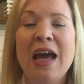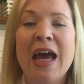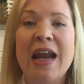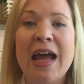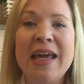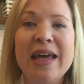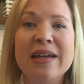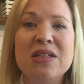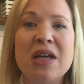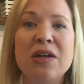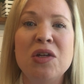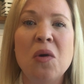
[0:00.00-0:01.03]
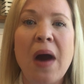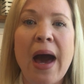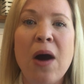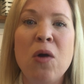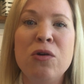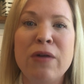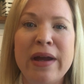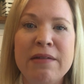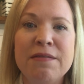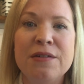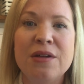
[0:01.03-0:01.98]
And I can't tell you how
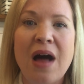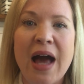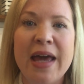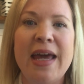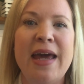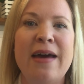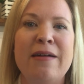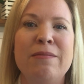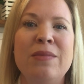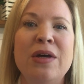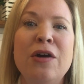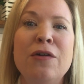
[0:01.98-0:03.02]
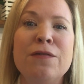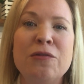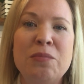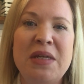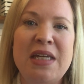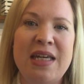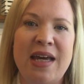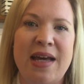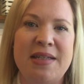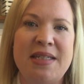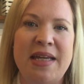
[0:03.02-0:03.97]
grateful I am for being
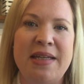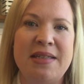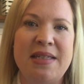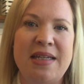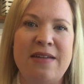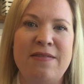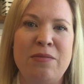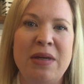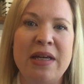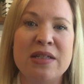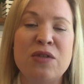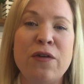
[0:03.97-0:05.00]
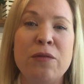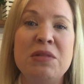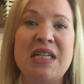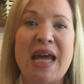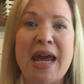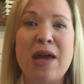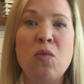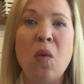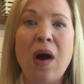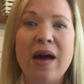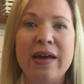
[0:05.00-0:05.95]
at St. Stephen because from day
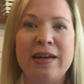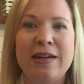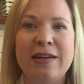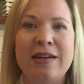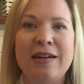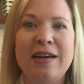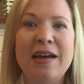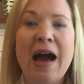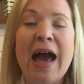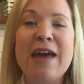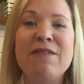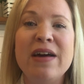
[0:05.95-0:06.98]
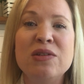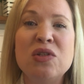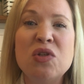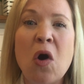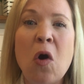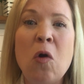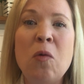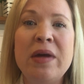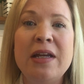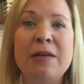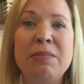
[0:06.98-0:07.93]
one, I have had so
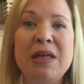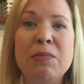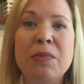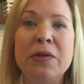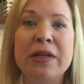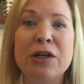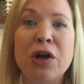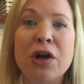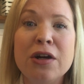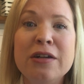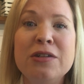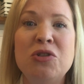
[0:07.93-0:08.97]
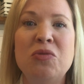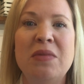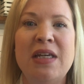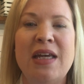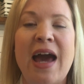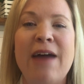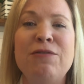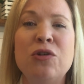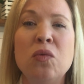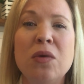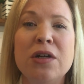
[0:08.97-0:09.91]
many people encourage me
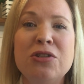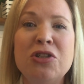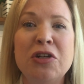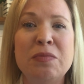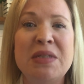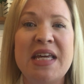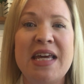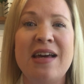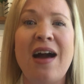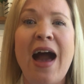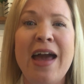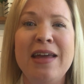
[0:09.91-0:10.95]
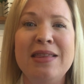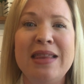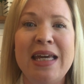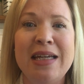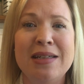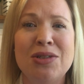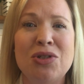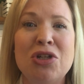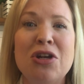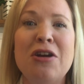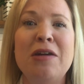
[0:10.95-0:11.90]
after worship, saying kind things,
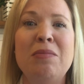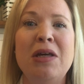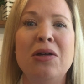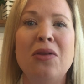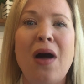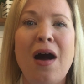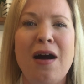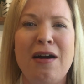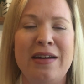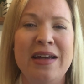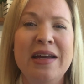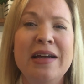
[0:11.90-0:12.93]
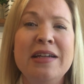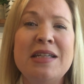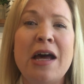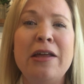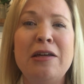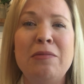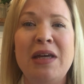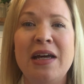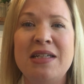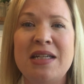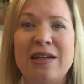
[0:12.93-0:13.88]
cheering me along, telling
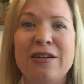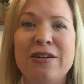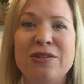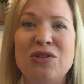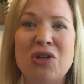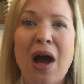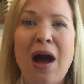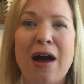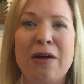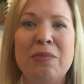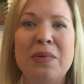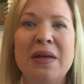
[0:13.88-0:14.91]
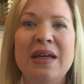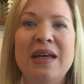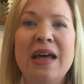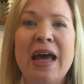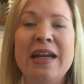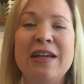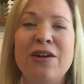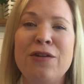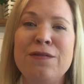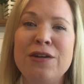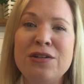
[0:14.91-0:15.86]
me I did a good job. And in
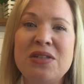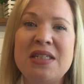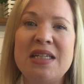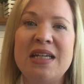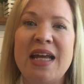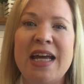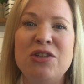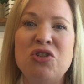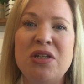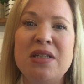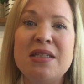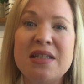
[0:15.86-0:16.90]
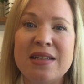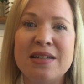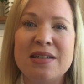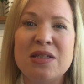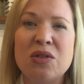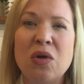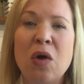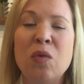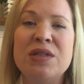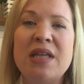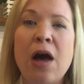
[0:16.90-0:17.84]
our verse today, Jesus
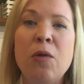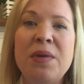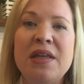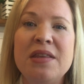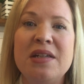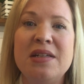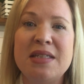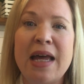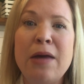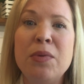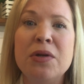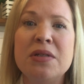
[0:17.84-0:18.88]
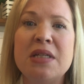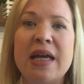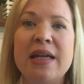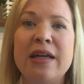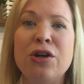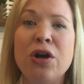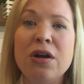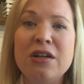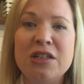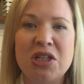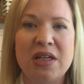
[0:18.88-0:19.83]
was helping the disciples and
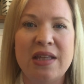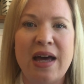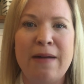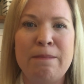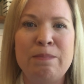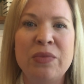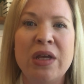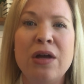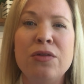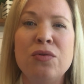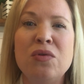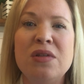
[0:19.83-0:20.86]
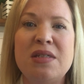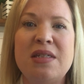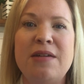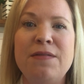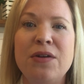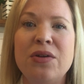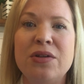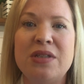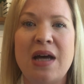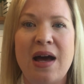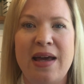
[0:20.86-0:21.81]
encouraging them through this
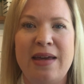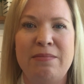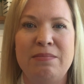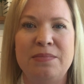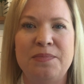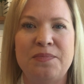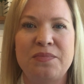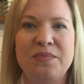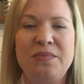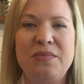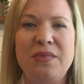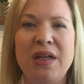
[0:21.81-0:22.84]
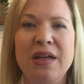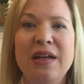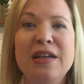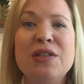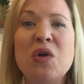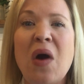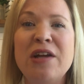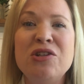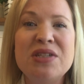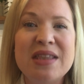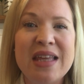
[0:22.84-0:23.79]
difficult time. So I
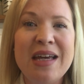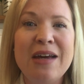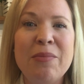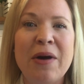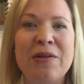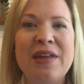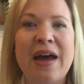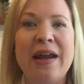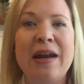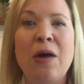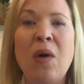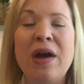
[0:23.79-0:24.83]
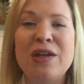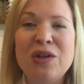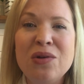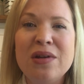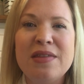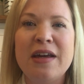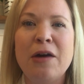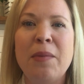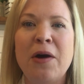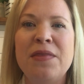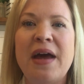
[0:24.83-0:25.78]
just think about that, and I want you to think
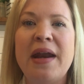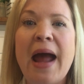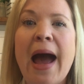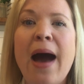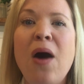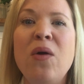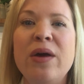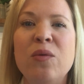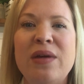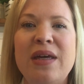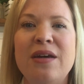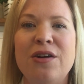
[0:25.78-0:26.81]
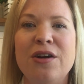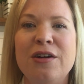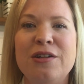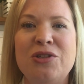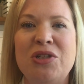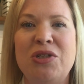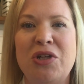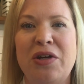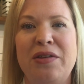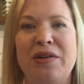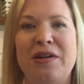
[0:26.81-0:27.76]
about that. How can we encourage each
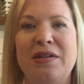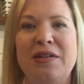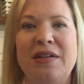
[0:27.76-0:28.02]
other?